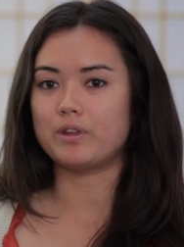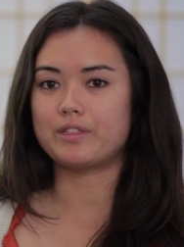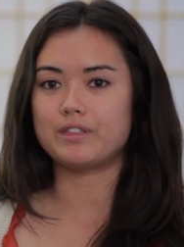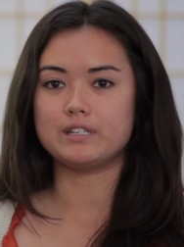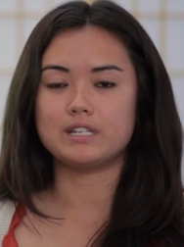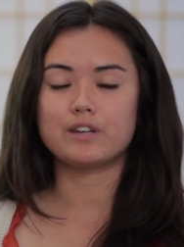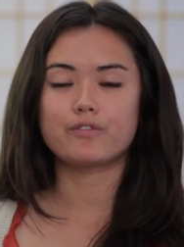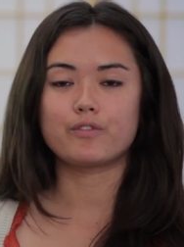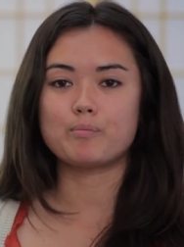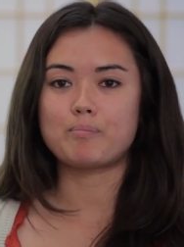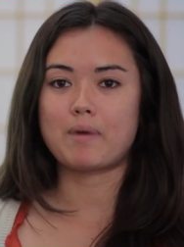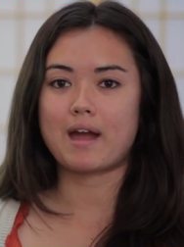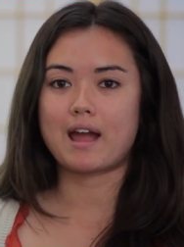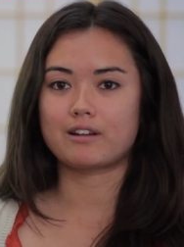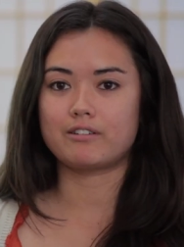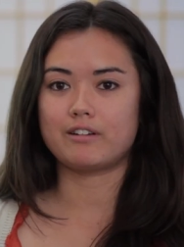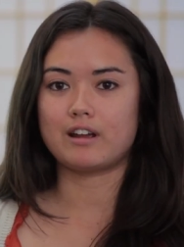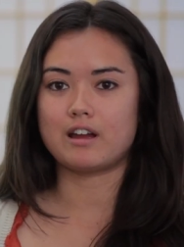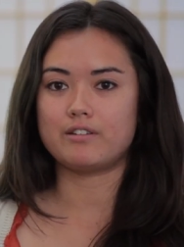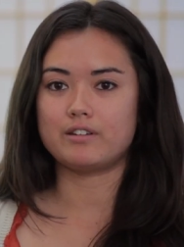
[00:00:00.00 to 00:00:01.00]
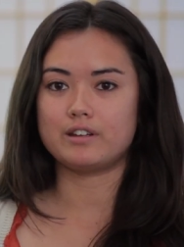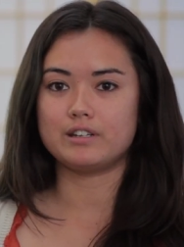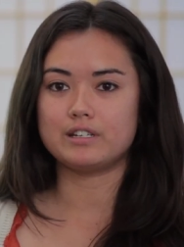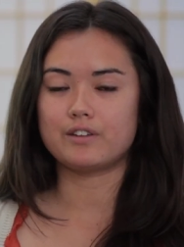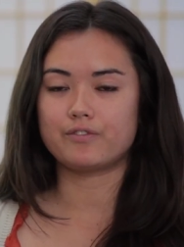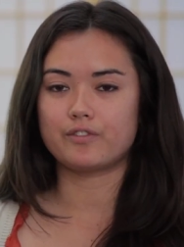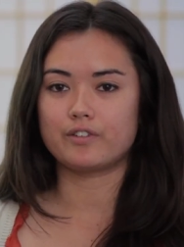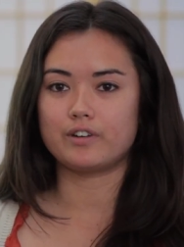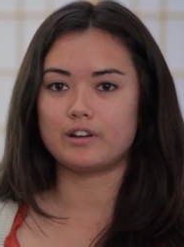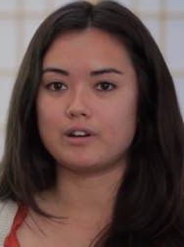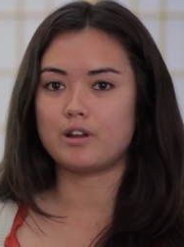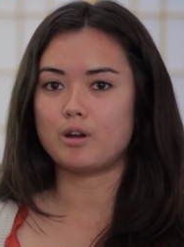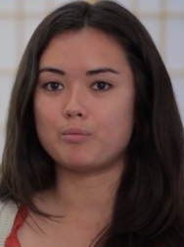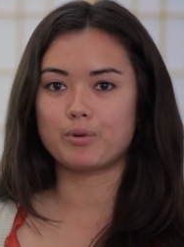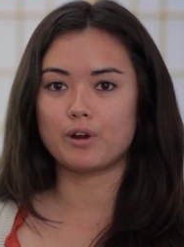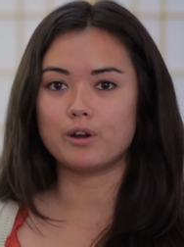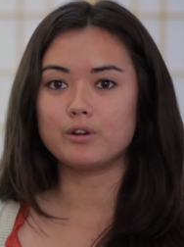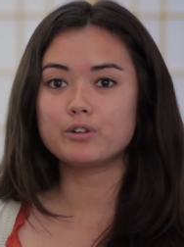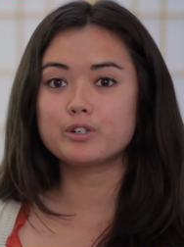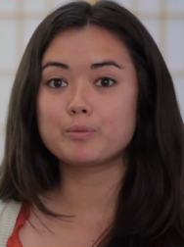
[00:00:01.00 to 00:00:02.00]
with a different background and different
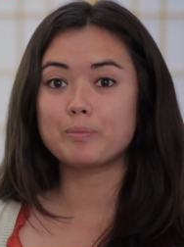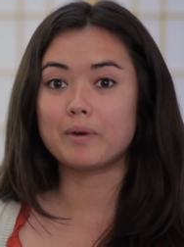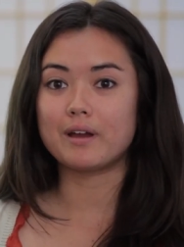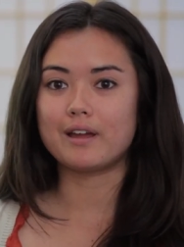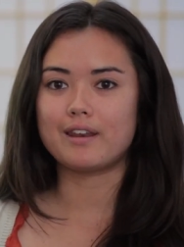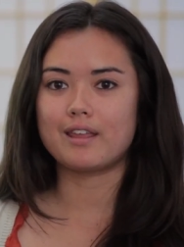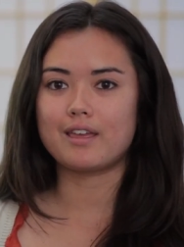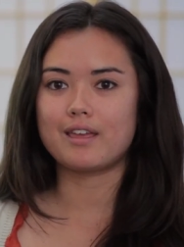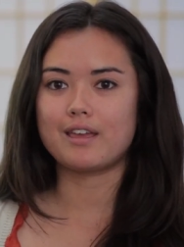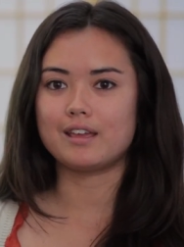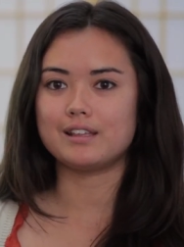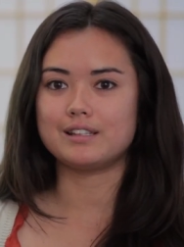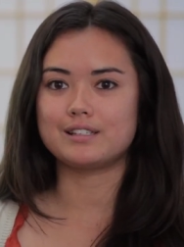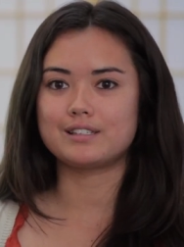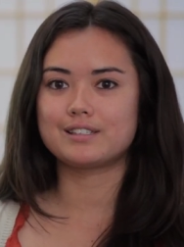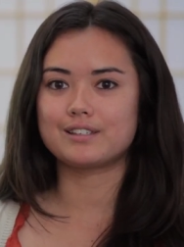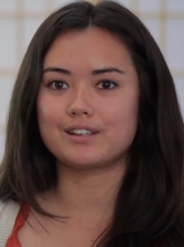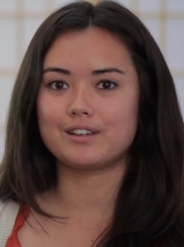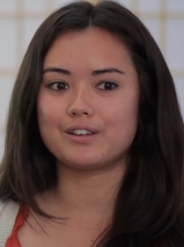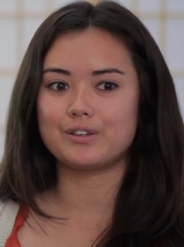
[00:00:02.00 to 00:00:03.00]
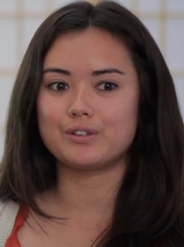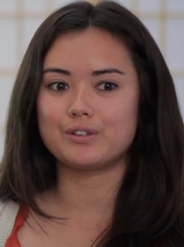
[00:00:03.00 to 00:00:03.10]
approach, but it's